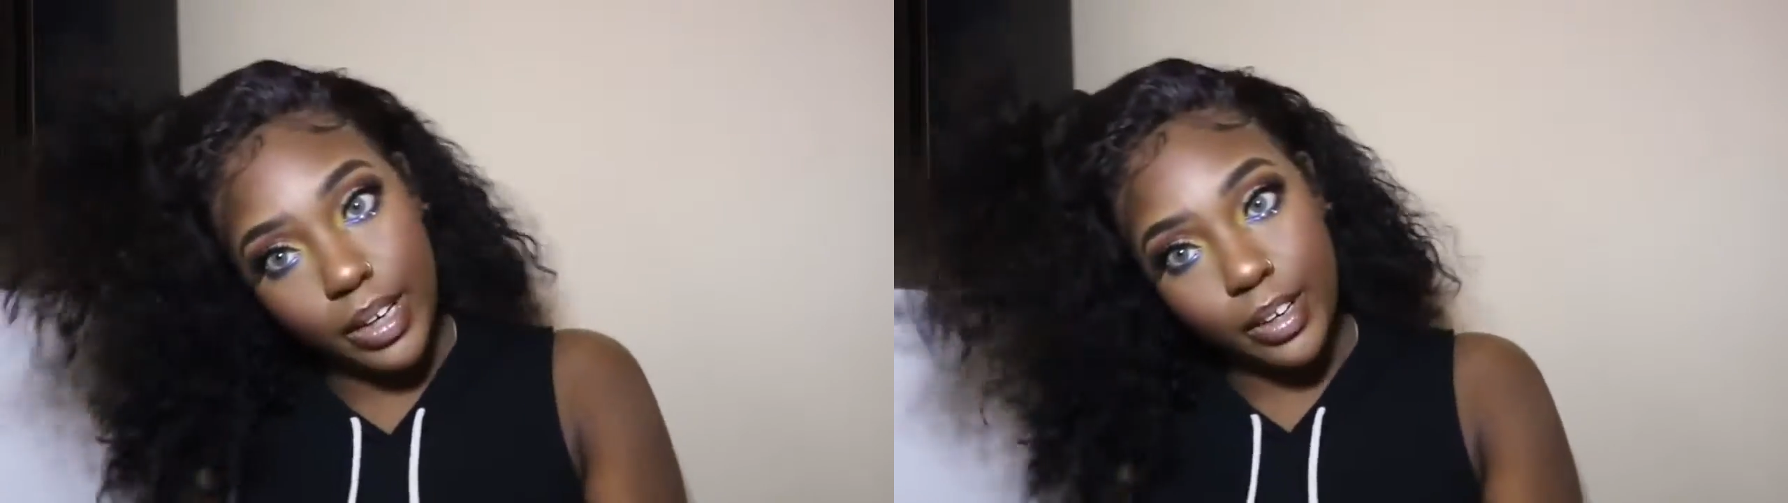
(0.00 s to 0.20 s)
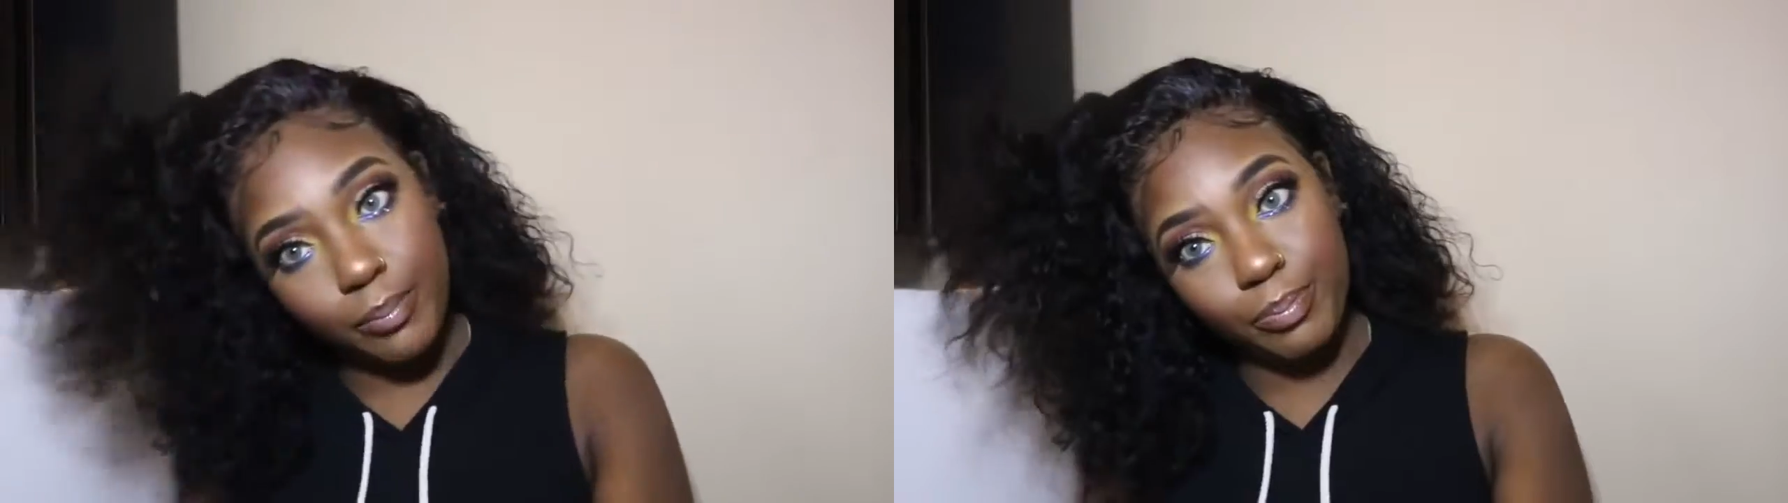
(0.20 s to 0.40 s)

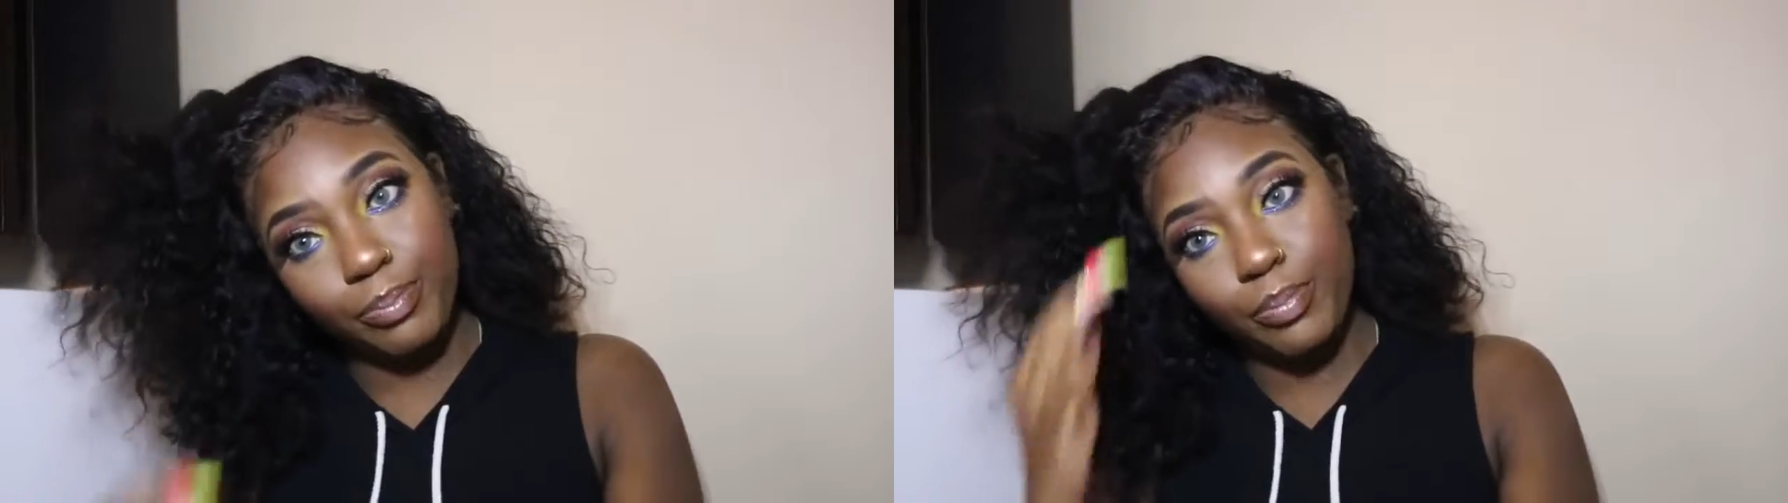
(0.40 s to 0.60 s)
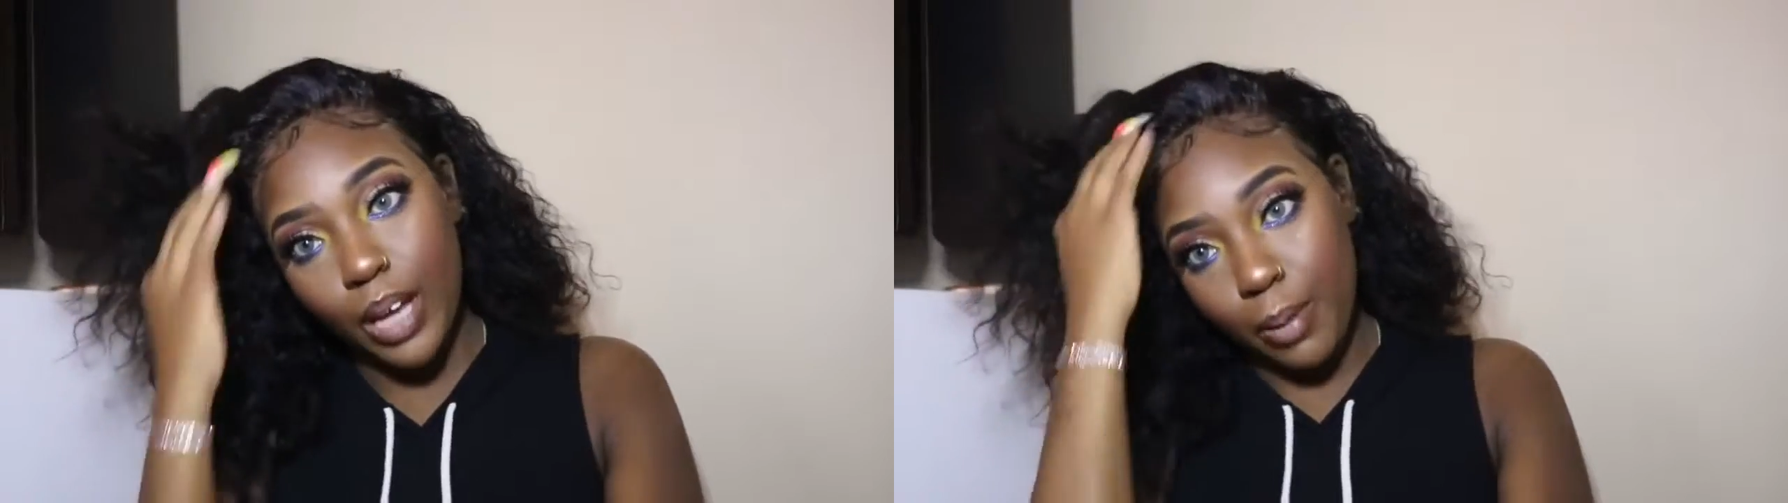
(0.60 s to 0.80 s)
But
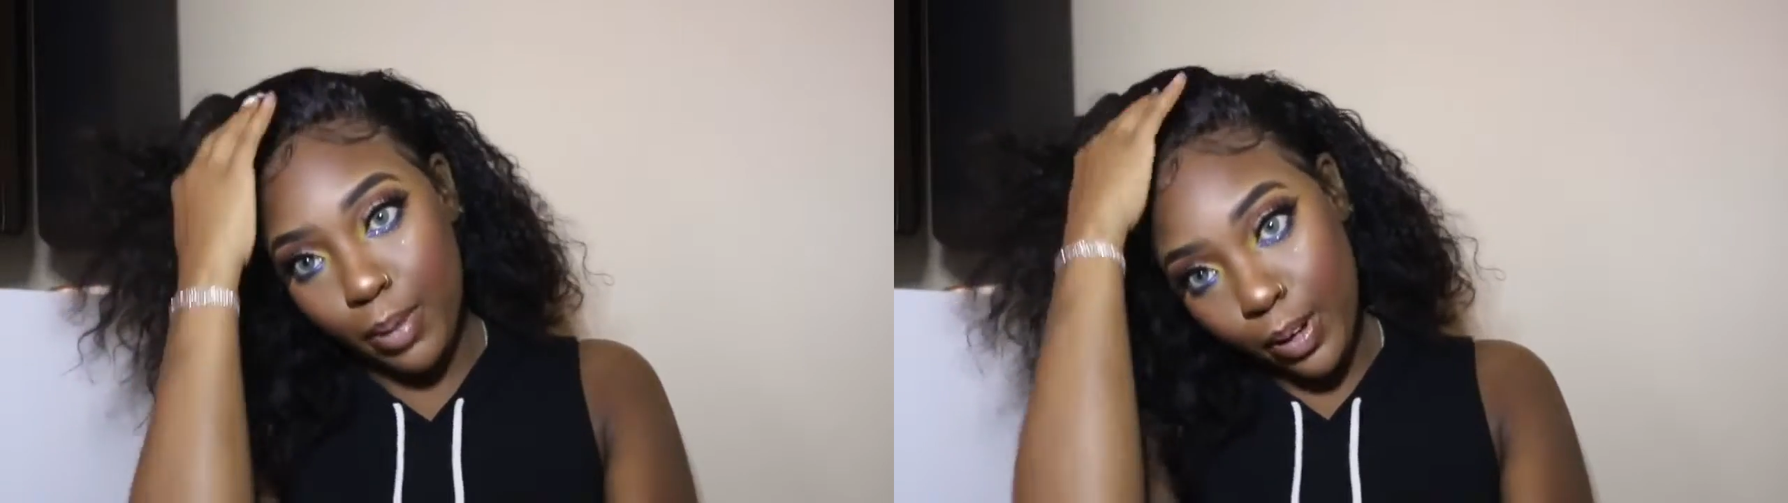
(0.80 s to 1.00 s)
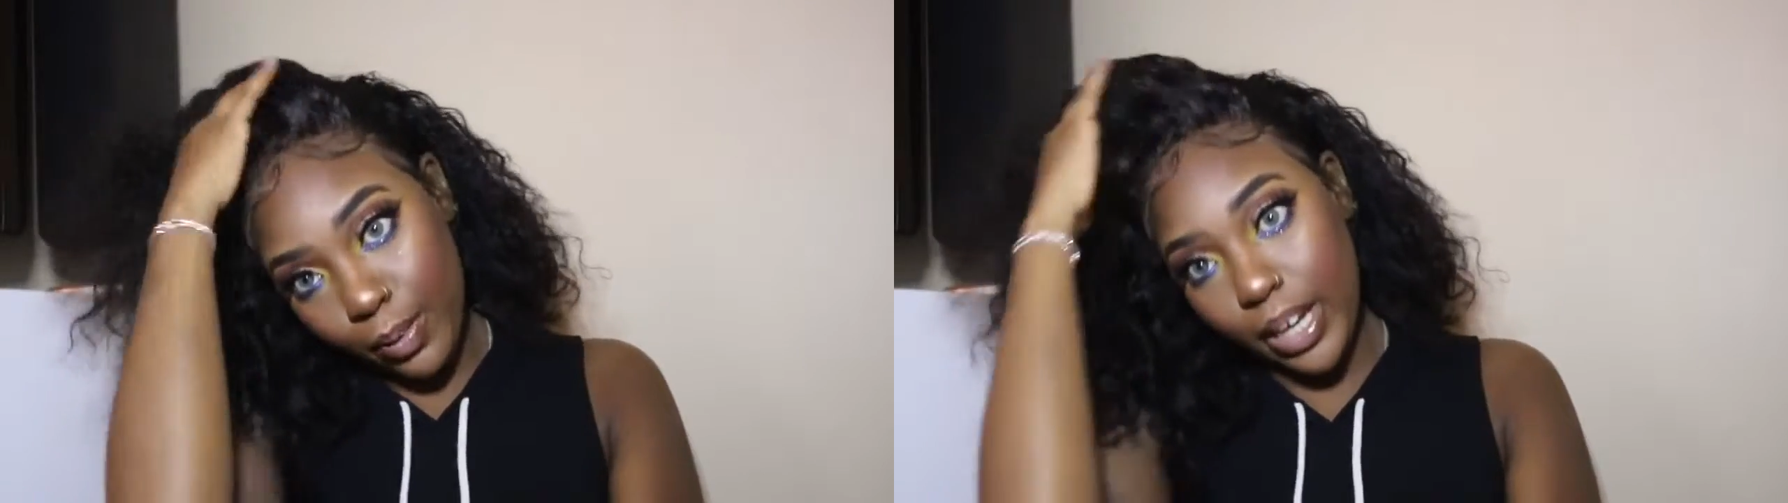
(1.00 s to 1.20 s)

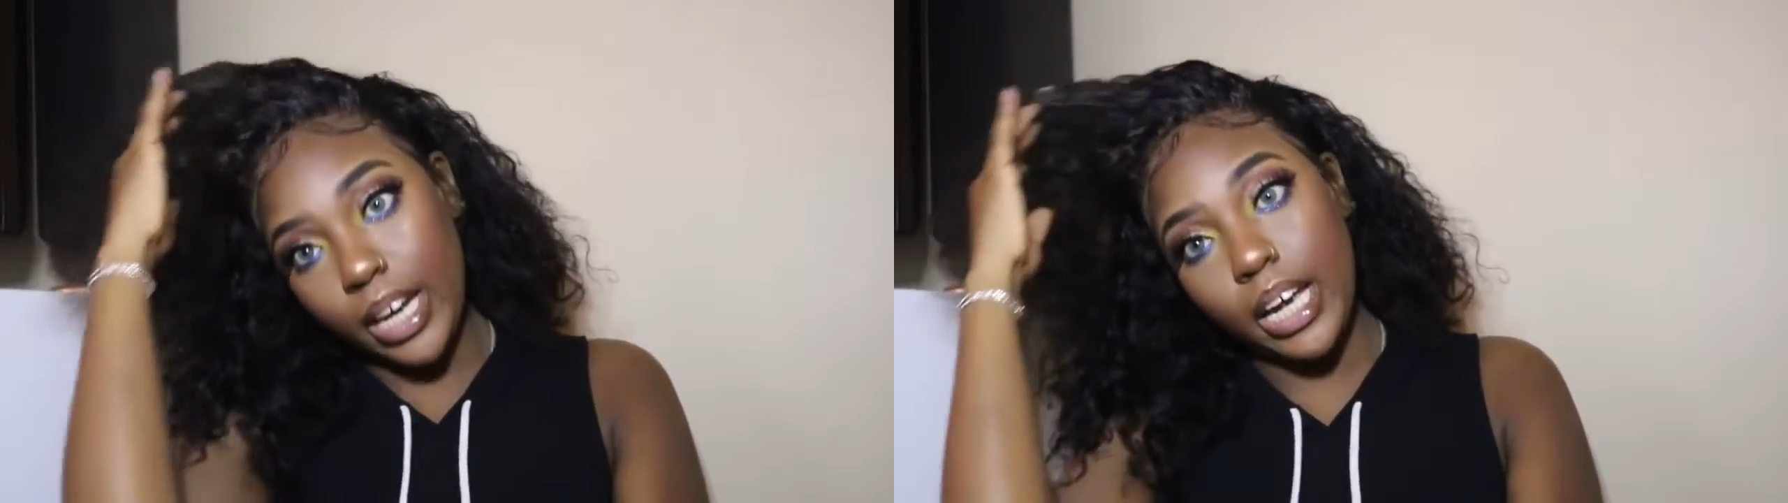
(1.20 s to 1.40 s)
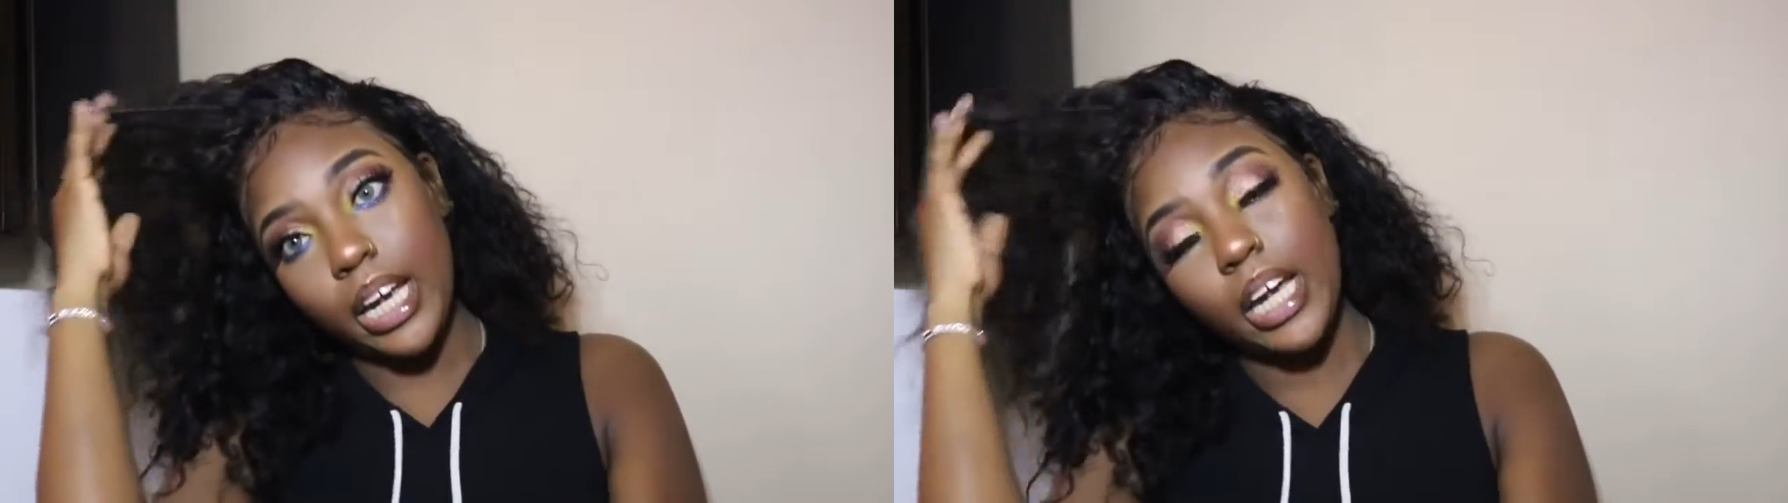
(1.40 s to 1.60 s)
I'm gonna go
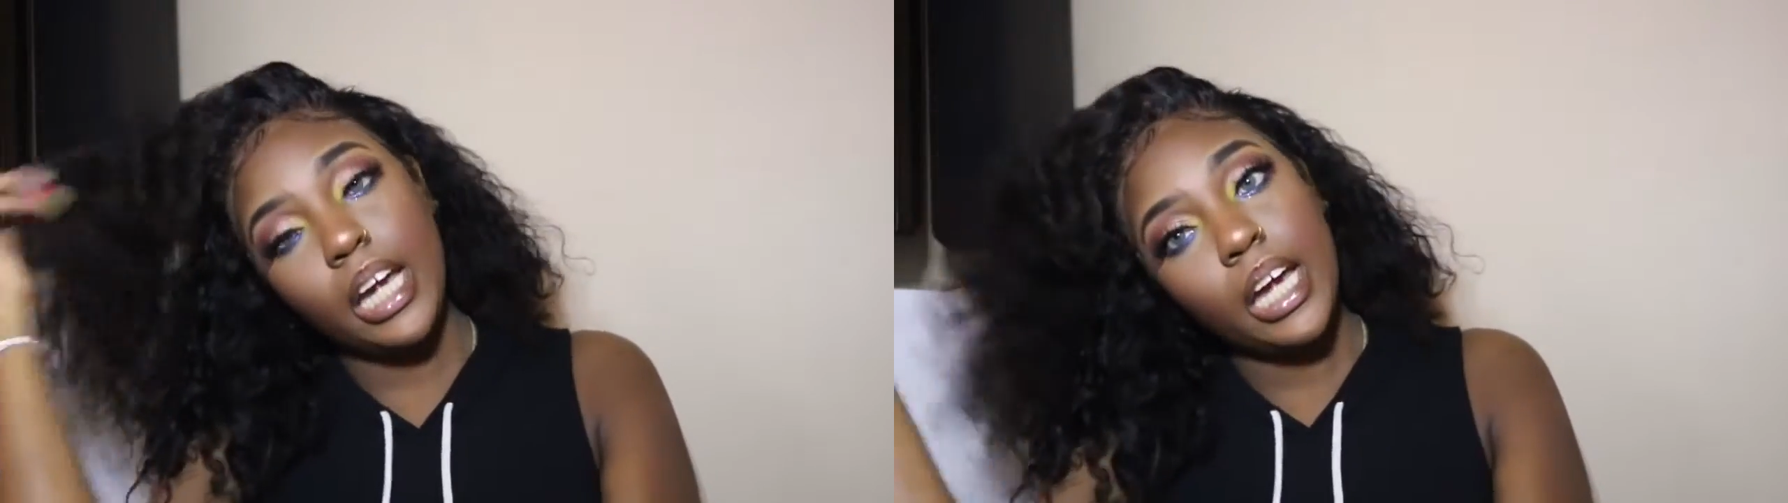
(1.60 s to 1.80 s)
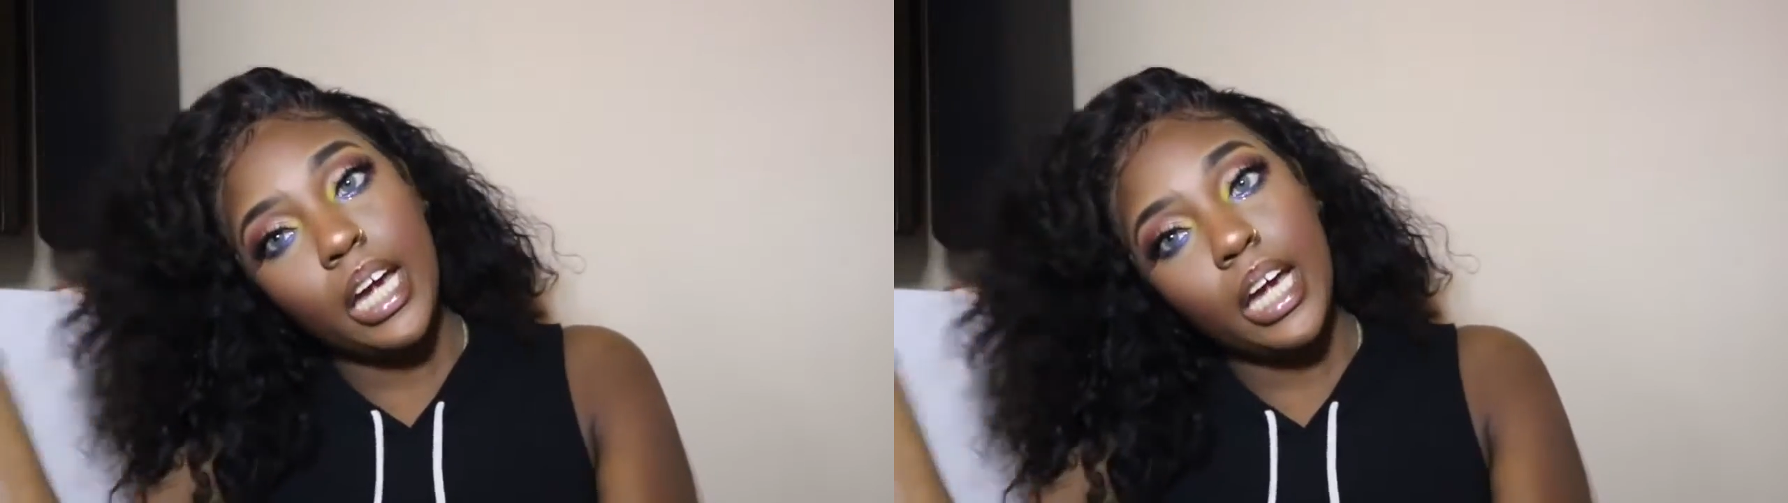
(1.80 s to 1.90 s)
ahead